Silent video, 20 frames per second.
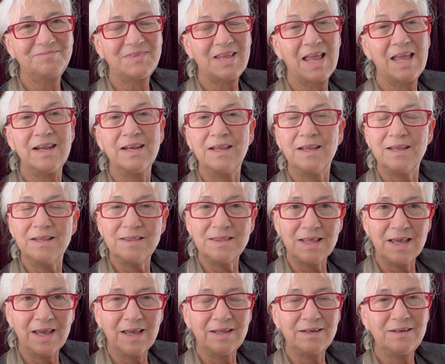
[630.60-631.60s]
And in
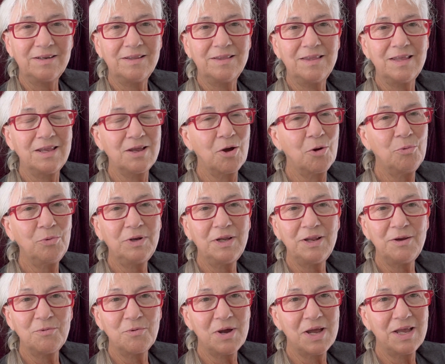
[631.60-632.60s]
that, the
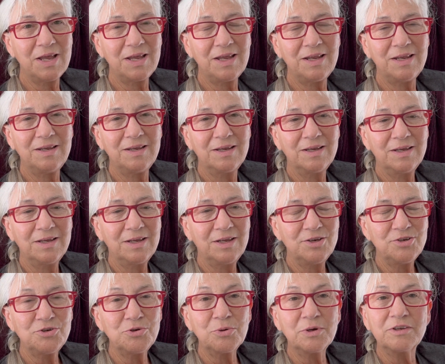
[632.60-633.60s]
only way
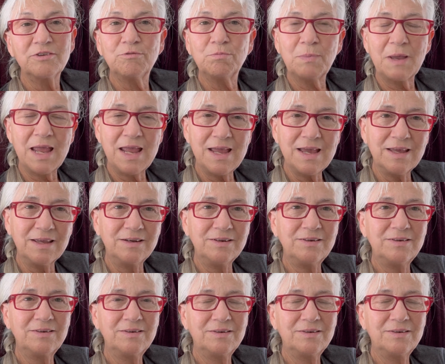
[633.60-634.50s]
to expand